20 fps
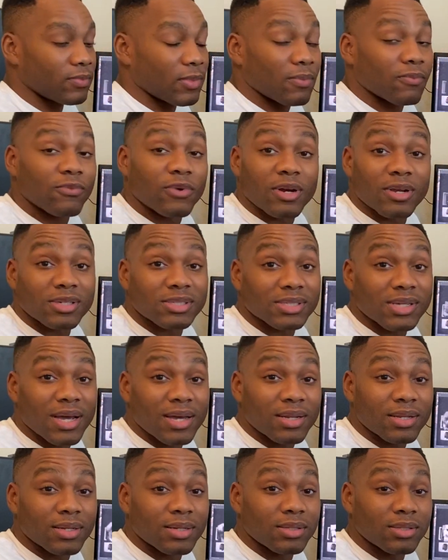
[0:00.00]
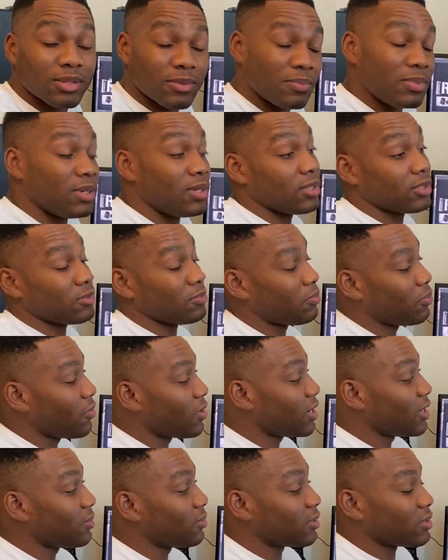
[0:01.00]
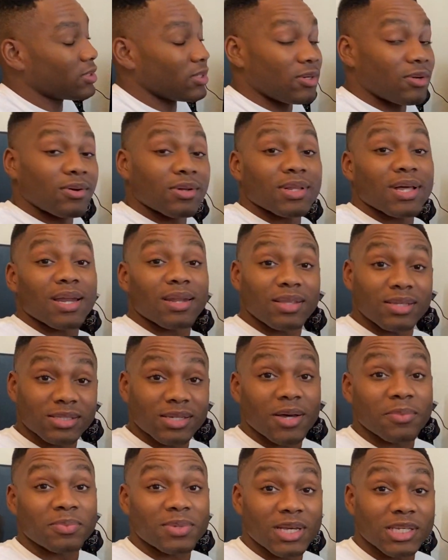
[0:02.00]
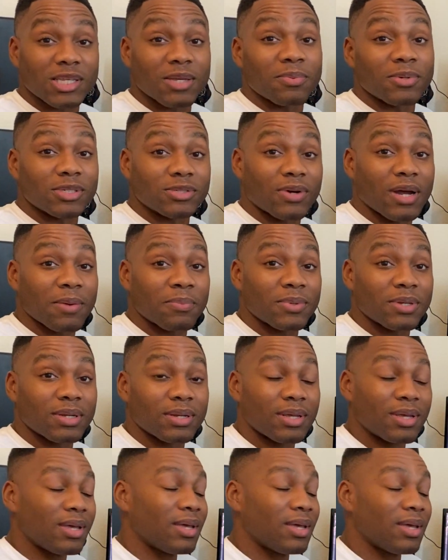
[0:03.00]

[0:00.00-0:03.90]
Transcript: I'm very excited to be disappointed because you know a lot of these updates have been dropping